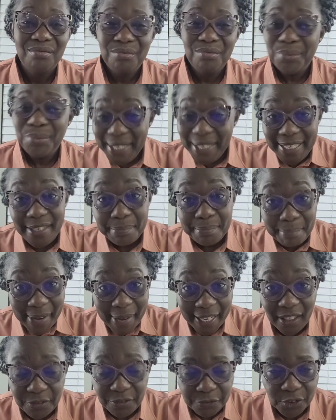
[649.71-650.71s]
read
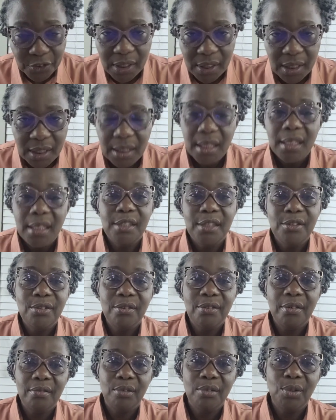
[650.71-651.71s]
mindfully you
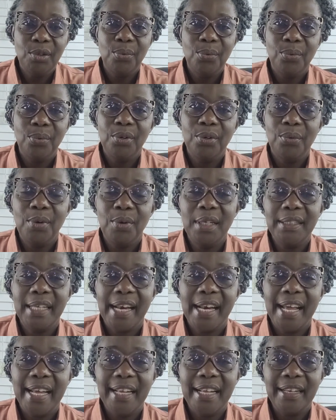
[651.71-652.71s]
know the the one
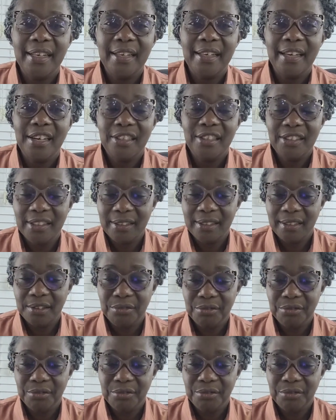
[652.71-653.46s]
that i learned